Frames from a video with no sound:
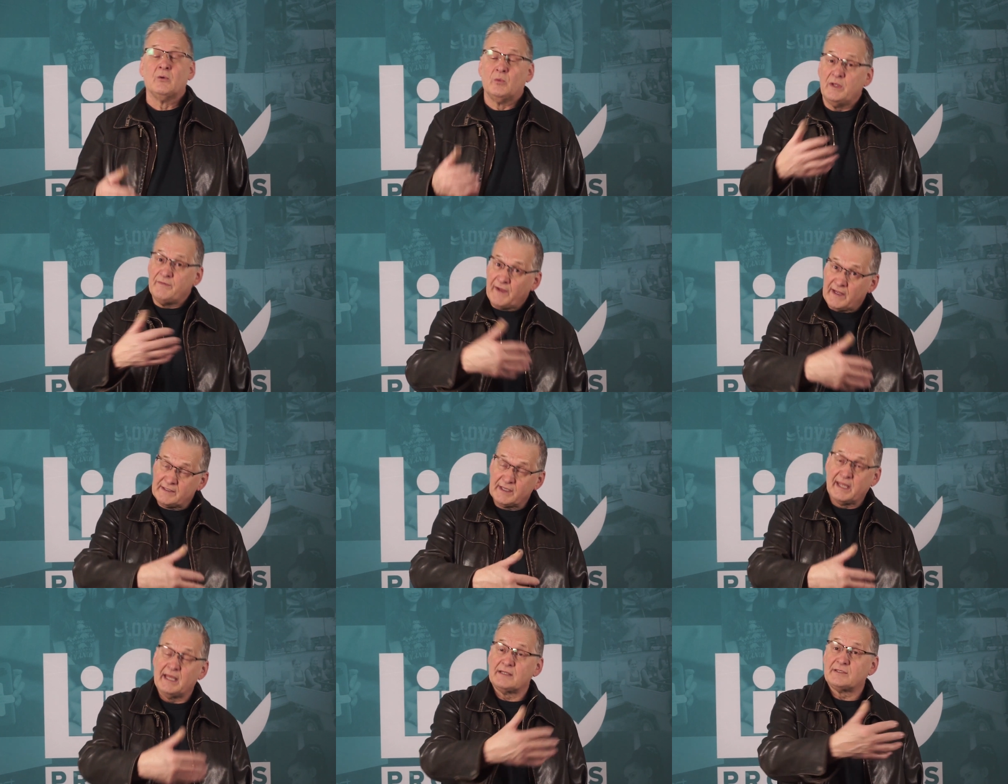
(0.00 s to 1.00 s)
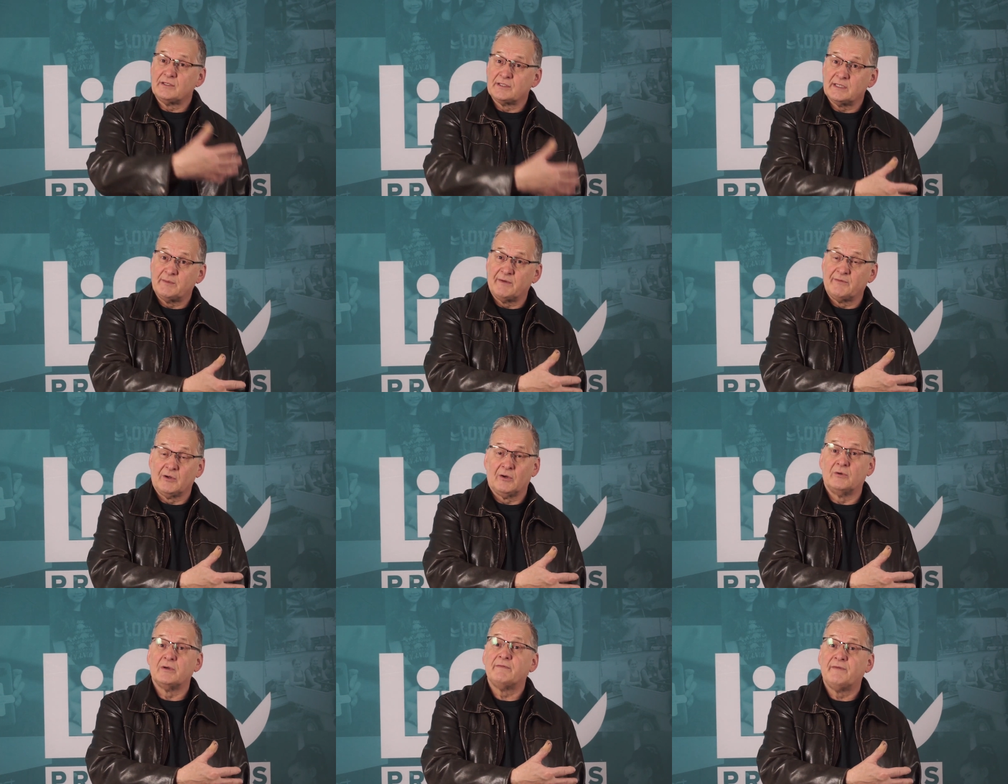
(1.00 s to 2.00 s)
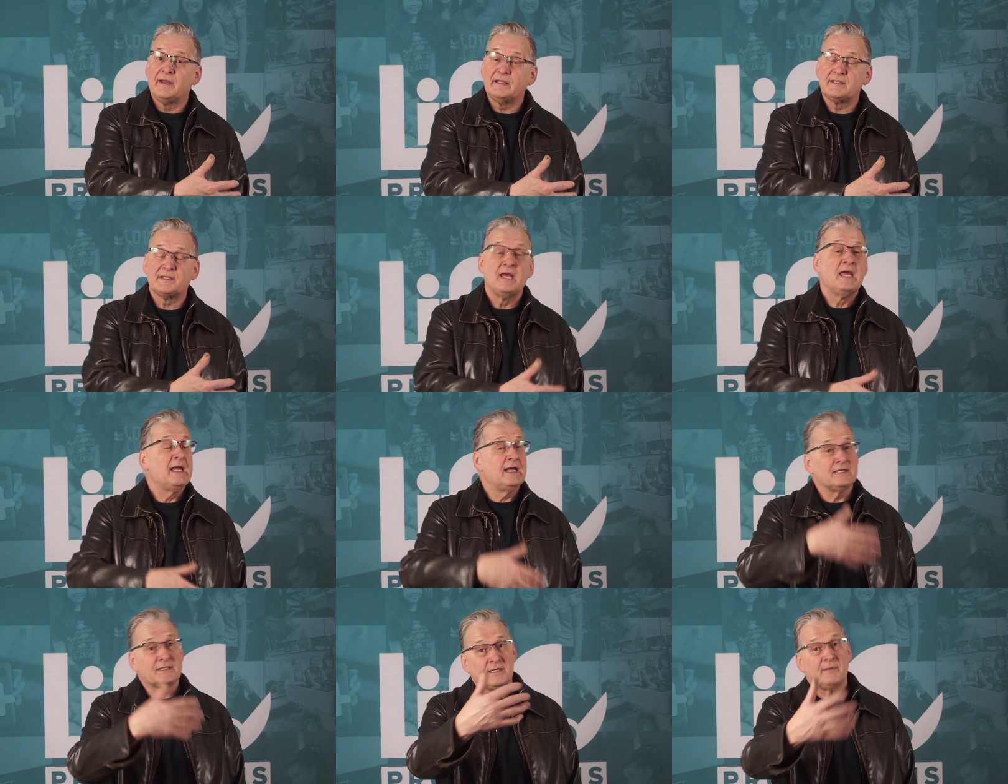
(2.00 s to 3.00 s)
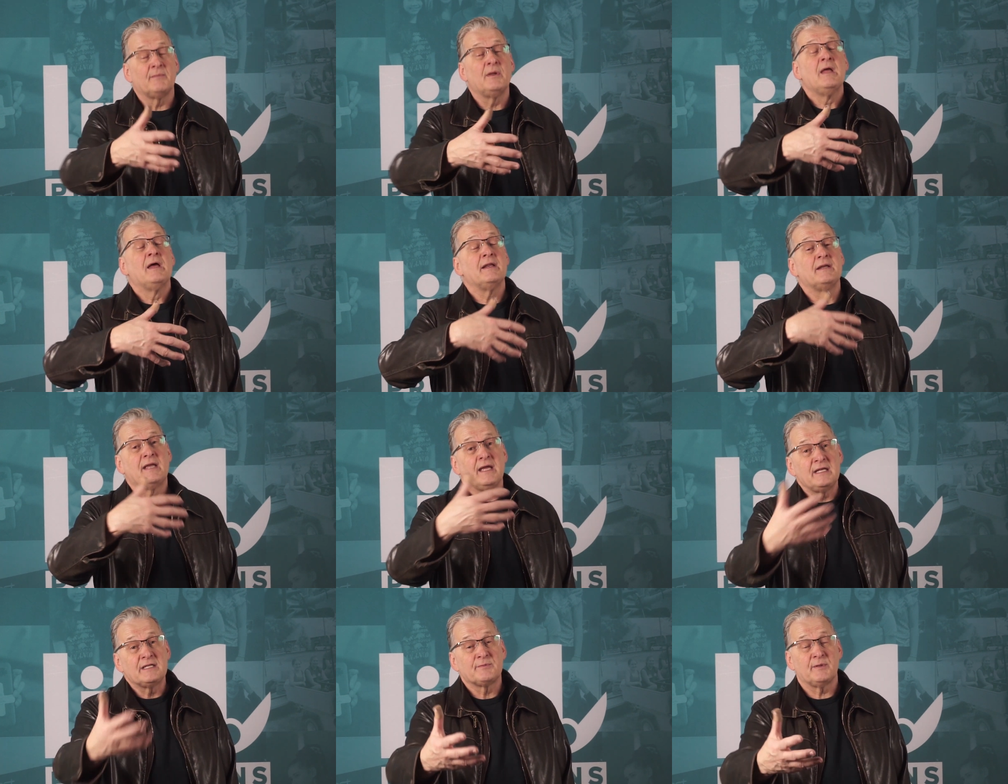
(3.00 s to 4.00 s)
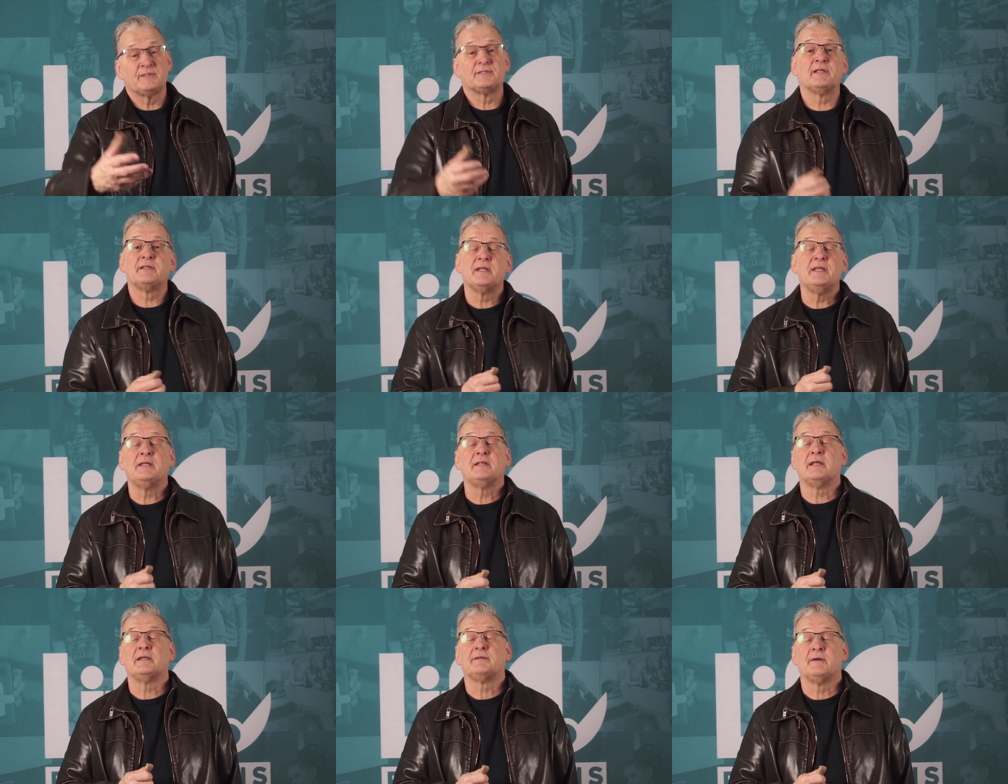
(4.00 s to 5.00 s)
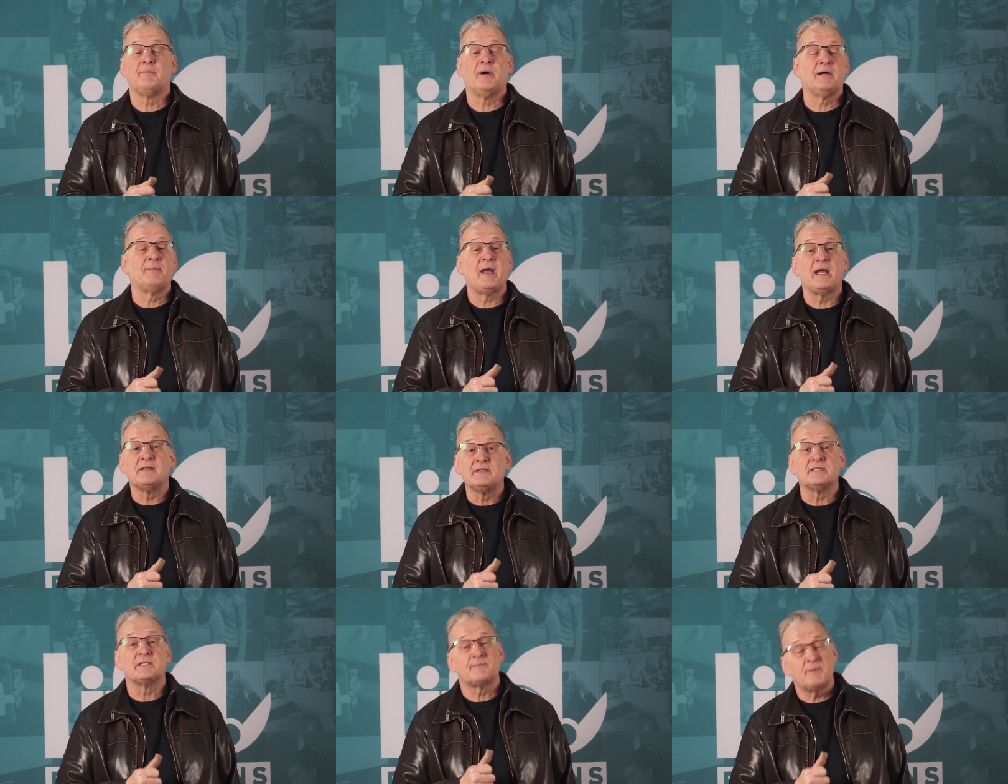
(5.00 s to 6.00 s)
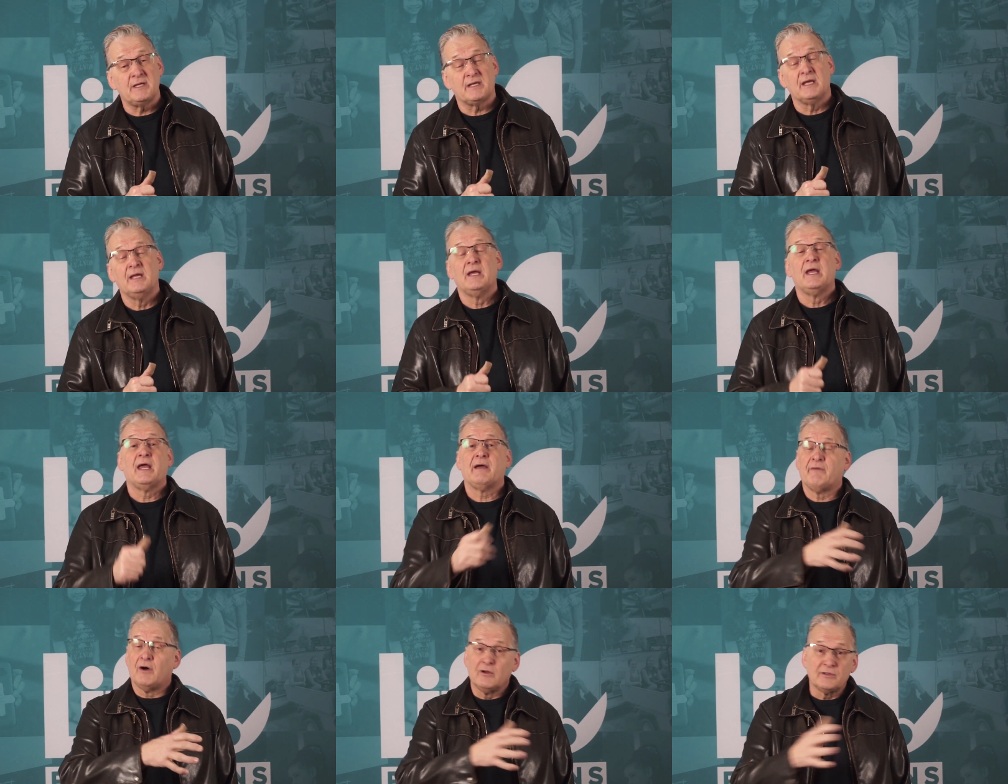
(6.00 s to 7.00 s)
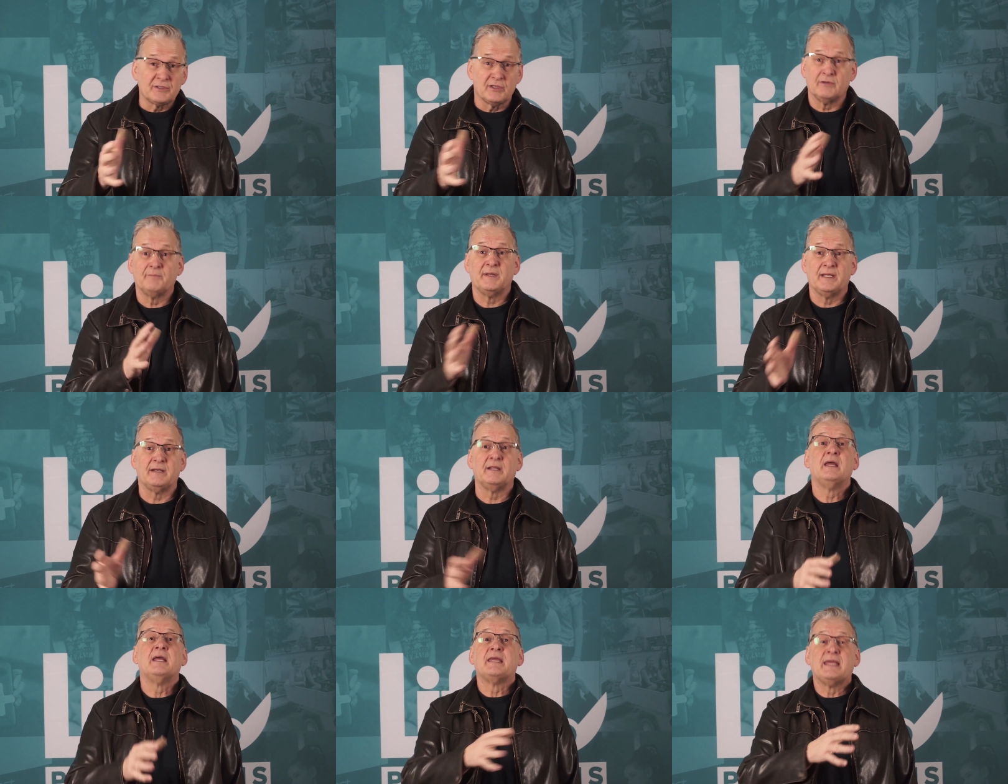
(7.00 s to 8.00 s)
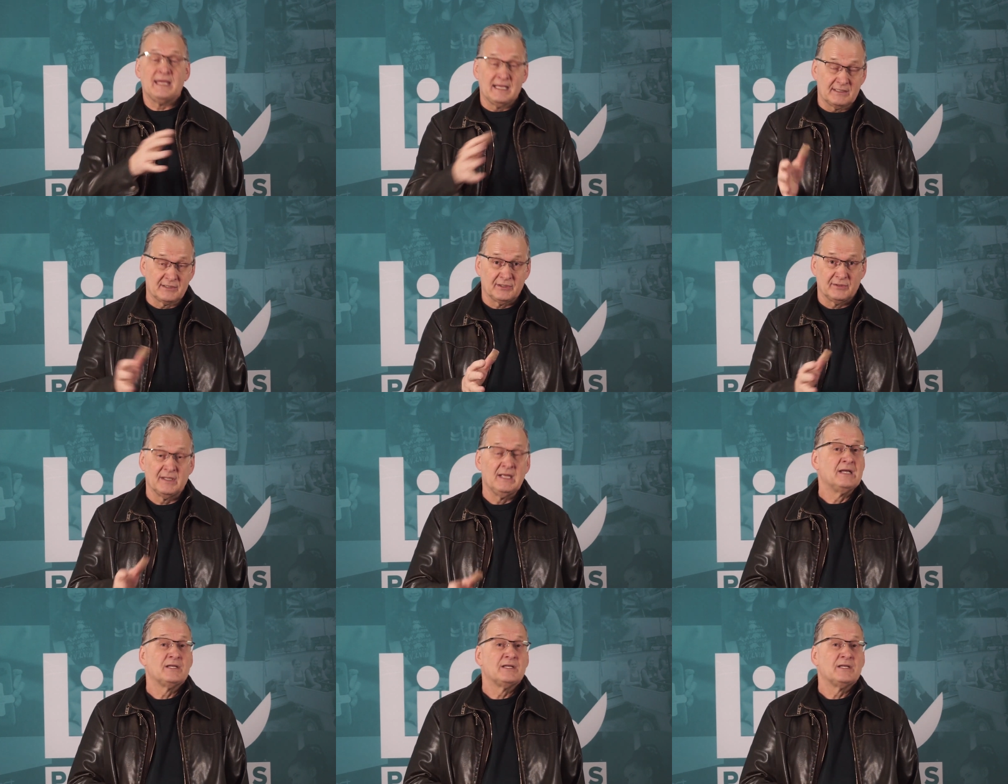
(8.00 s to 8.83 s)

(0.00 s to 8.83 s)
We've had to cancel some of our own events, and some engagements that Bob had to speak have also been canceled.